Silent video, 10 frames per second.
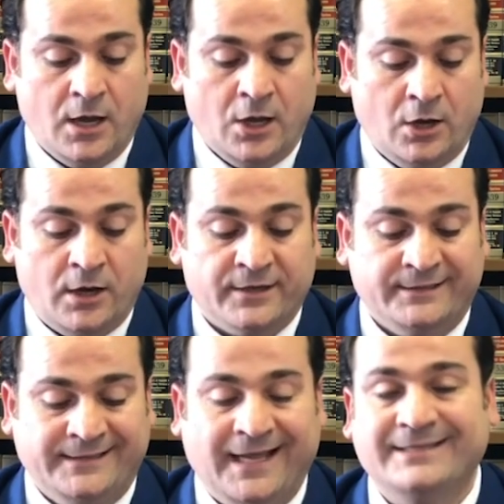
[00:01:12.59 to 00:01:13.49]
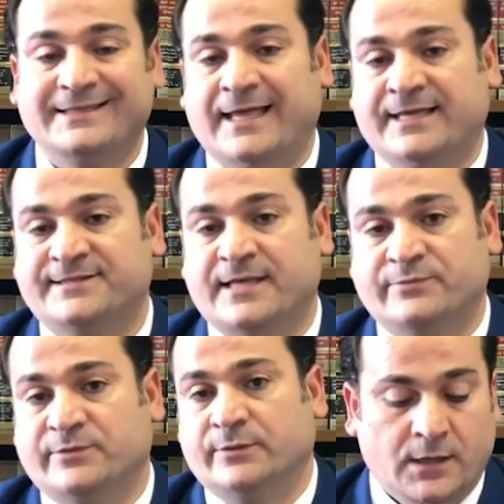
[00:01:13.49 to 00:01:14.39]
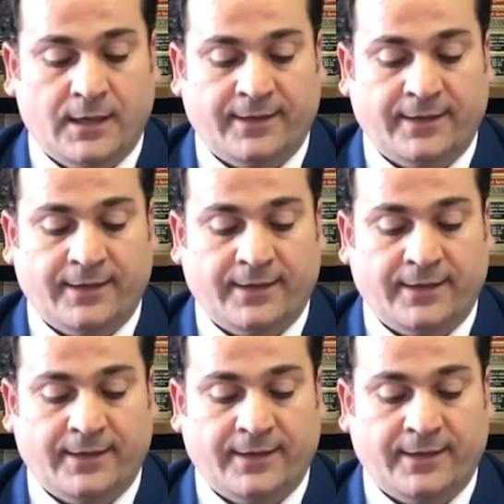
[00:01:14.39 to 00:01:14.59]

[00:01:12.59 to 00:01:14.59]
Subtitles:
are not acceptable.